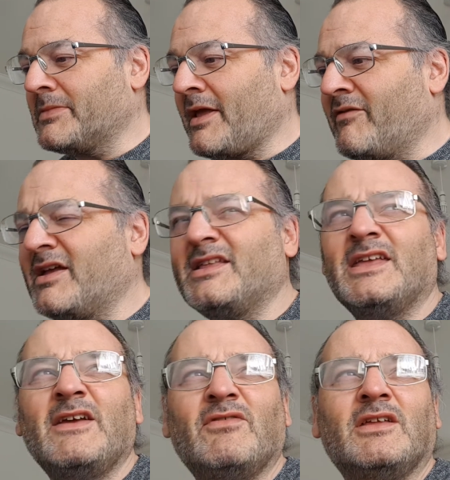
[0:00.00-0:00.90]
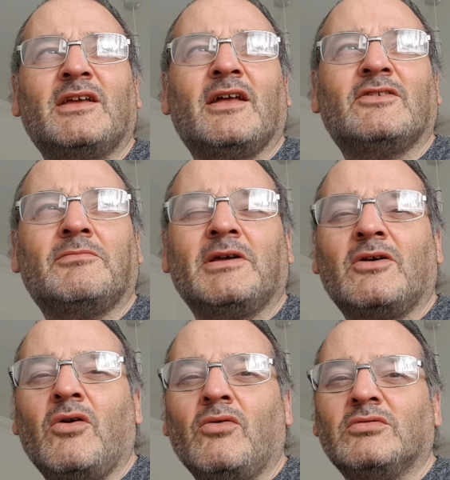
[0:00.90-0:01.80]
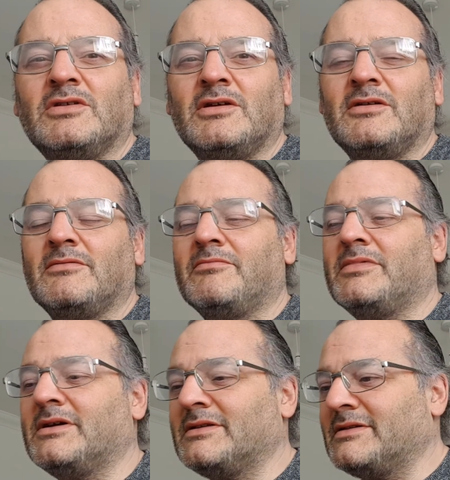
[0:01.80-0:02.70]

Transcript: I think in the evening it gets a bit colder, but